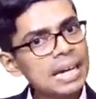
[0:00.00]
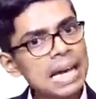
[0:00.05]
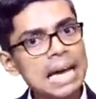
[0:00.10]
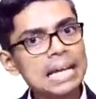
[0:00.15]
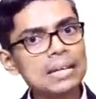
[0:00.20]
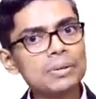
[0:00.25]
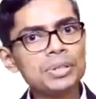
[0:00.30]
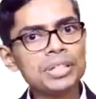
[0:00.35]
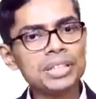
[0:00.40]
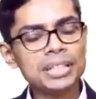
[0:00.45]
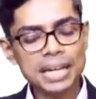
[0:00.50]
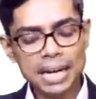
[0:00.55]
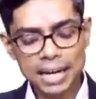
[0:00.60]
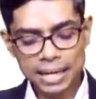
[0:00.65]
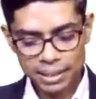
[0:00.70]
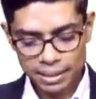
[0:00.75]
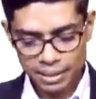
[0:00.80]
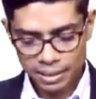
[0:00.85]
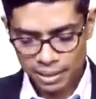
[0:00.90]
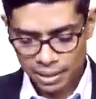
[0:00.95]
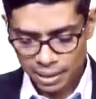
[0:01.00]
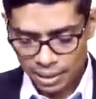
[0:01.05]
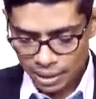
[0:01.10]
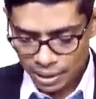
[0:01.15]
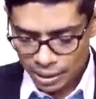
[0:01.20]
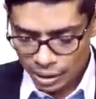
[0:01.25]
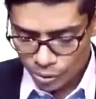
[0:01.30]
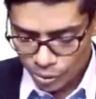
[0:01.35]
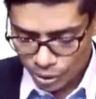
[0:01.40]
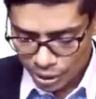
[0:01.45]
Along with that,
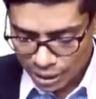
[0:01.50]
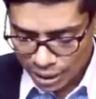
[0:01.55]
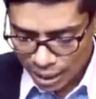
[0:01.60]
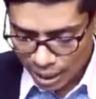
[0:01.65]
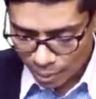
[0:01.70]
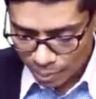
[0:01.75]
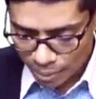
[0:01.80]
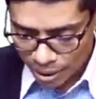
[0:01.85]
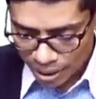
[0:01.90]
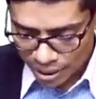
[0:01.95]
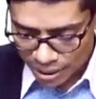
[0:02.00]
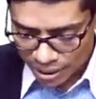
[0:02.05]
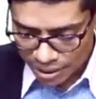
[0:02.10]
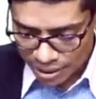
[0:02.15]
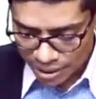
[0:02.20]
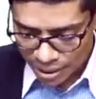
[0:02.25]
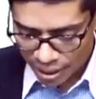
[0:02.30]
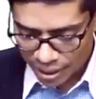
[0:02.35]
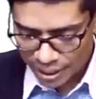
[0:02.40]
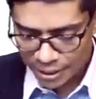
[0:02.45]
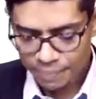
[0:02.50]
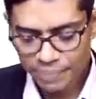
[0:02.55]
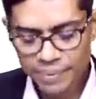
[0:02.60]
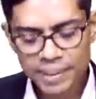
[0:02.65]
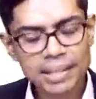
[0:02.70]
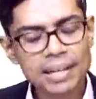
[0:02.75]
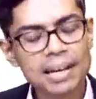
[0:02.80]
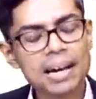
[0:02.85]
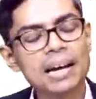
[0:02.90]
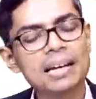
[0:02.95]
your GABA is high
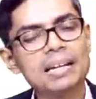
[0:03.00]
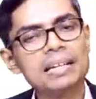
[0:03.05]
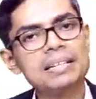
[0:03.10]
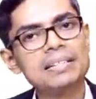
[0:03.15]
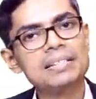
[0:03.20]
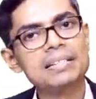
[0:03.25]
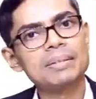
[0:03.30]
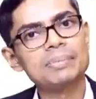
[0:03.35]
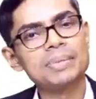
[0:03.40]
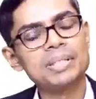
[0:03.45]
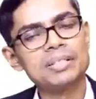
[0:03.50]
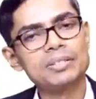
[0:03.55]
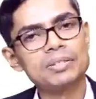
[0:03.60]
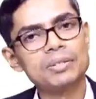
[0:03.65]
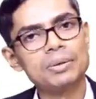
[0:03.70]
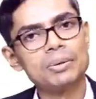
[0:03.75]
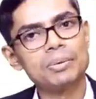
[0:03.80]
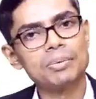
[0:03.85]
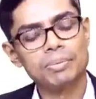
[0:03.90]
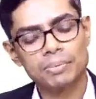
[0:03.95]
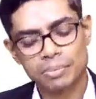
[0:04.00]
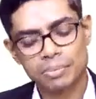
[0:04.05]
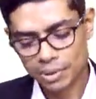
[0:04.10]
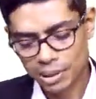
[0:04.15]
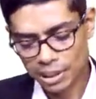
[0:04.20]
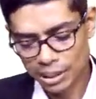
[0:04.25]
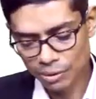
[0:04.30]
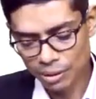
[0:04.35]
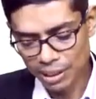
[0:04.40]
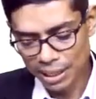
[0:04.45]
and histamine is low.
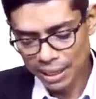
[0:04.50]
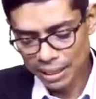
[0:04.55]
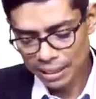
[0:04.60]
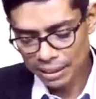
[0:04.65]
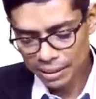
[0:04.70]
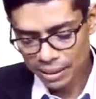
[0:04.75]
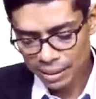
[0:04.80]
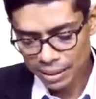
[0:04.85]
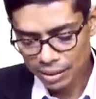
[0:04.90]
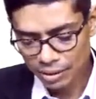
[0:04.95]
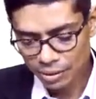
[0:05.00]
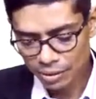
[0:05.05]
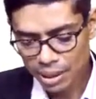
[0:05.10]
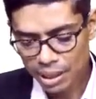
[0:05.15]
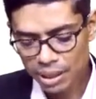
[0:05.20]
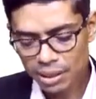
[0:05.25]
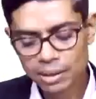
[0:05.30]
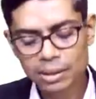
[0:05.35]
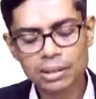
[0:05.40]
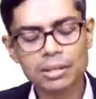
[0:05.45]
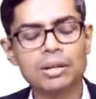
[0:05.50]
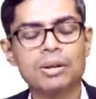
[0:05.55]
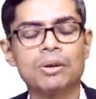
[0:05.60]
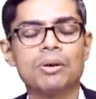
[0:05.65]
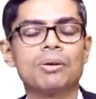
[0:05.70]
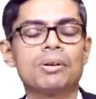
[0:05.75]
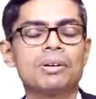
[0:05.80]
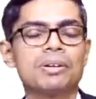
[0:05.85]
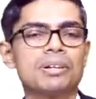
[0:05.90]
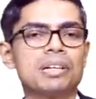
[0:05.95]
You will enter into the
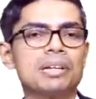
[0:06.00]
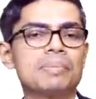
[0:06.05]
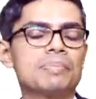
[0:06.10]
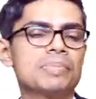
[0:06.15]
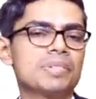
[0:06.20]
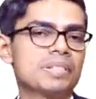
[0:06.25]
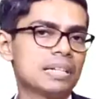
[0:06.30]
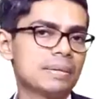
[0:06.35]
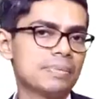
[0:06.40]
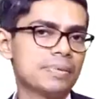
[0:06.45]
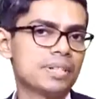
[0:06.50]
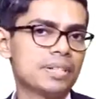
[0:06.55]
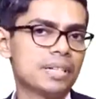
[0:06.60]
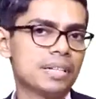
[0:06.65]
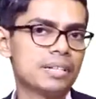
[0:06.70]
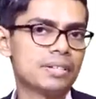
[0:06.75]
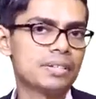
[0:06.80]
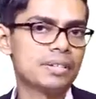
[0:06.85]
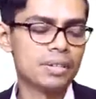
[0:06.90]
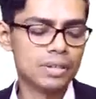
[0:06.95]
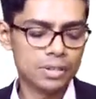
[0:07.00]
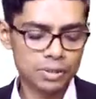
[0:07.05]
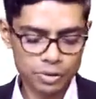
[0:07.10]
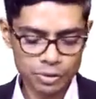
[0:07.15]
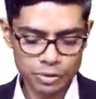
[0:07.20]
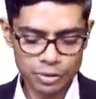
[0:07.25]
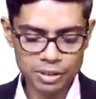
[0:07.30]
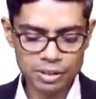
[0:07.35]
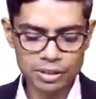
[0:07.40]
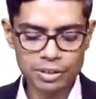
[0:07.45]
non-REM sleep stage.
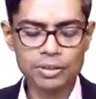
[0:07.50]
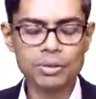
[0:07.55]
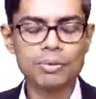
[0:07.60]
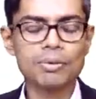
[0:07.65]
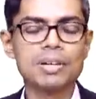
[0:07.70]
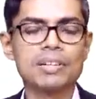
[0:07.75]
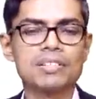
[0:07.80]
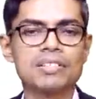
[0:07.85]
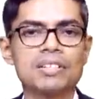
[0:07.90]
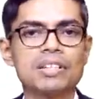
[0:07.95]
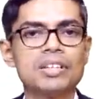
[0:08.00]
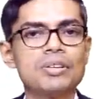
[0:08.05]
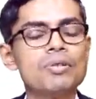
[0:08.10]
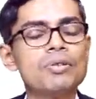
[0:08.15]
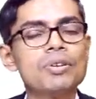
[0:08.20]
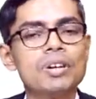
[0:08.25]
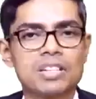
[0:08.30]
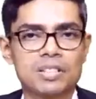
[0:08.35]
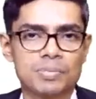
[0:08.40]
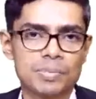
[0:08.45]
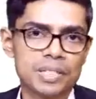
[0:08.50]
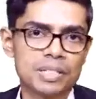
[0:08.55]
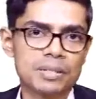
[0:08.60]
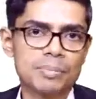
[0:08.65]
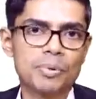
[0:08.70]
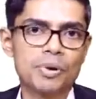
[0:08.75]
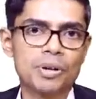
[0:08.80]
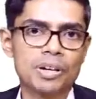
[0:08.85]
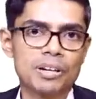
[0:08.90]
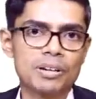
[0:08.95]
So this is known as the
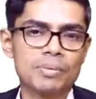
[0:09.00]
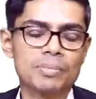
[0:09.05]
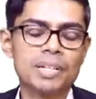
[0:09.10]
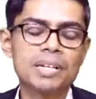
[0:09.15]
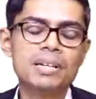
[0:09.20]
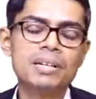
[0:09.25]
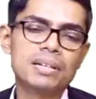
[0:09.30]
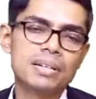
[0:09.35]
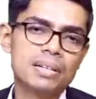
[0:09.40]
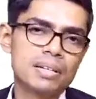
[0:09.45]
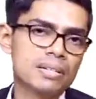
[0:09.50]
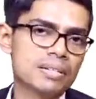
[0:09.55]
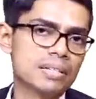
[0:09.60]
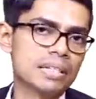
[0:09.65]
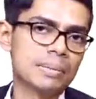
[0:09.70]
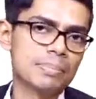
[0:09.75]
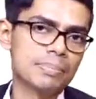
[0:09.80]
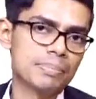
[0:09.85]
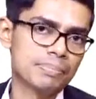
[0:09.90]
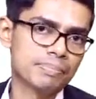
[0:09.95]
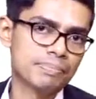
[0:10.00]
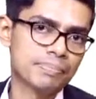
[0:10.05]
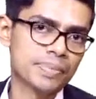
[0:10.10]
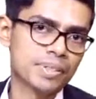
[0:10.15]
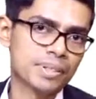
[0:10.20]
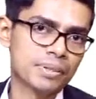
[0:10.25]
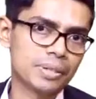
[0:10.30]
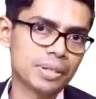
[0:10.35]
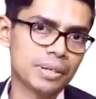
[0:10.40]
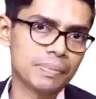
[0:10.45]
neurotransmitter model of the sleep.
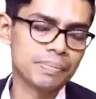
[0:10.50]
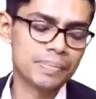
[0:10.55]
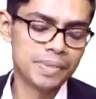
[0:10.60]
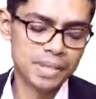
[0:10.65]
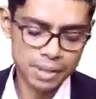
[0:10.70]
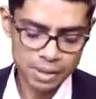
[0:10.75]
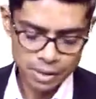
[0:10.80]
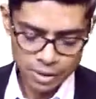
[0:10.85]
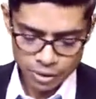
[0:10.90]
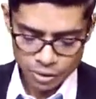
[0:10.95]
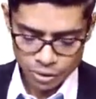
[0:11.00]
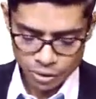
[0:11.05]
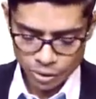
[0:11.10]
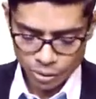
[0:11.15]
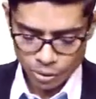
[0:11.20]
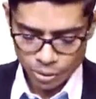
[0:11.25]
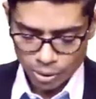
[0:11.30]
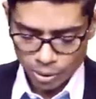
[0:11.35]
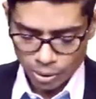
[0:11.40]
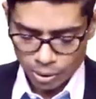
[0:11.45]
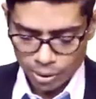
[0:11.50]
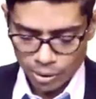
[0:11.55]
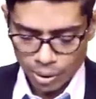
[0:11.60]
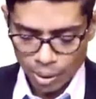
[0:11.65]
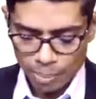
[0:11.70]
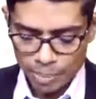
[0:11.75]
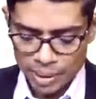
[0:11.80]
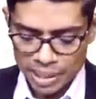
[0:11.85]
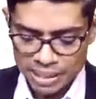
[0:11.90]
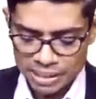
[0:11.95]
Okay, so
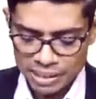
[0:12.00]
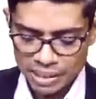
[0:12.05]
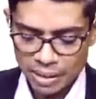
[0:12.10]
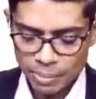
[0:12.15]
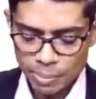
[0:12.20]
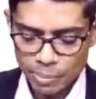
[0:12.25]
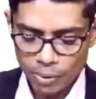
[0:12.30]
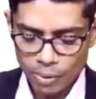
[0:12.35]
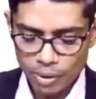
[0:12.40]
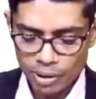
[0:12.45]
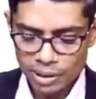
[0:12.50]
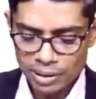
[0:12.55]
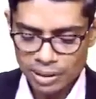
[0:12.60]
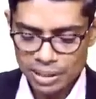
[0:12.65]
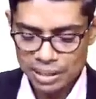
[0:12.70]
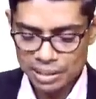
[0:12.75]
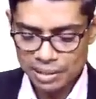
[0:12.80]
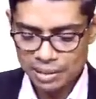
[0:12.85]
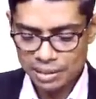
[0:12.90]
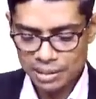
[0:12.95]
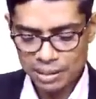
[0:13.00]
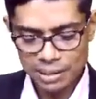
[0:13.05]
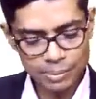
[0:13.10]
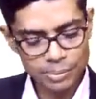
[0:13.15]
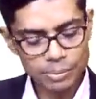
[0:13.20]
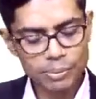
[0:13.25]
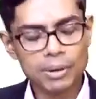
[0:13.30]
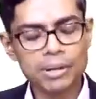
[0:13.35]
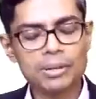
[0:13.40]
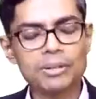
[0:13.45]
combination of all these,
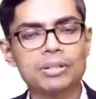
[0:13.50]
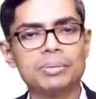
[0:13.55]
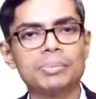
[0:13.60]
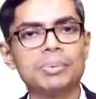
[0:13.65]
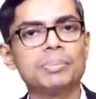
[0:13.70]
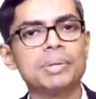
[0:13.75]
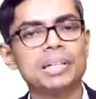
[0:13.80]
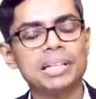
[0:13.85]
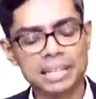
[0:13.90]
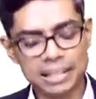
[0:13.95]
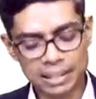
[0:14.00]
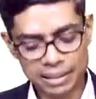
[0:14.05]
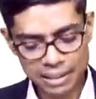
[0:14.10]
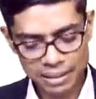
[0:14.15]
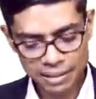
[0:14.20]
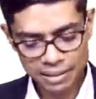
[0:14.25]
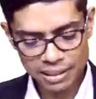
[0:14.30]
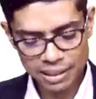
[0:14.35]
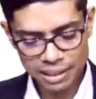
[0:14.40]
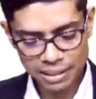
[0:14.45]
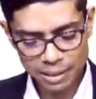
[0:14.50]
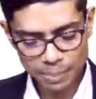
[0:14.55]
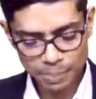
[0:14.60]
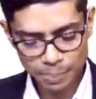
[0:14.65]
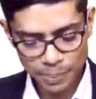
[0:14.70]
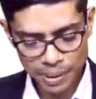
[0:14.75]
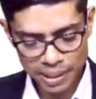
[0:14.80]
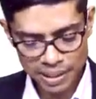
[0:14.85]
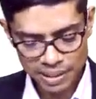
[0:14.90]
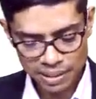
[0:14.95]
if you want to remember like this, that the
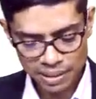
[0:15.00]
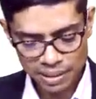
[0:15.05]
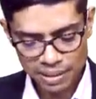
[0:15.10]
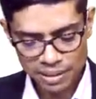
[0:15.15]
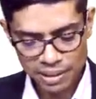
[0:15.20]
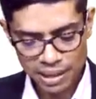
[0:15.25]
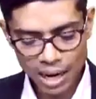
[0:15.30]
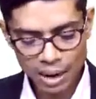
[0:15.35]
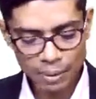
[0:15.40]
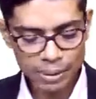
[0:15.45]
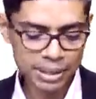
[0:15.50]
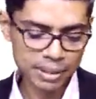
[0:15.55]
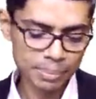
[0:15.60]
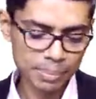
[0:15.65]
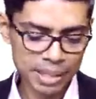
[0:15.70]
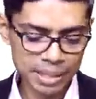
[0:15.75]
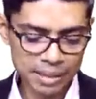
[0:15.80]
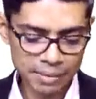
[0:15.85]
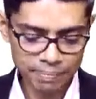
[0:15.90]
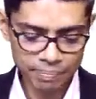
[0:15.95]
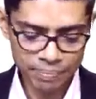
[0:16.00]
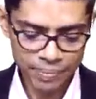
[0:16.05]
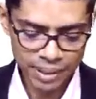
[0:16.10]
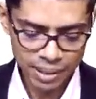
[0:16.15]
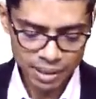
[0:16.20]
person is awake mean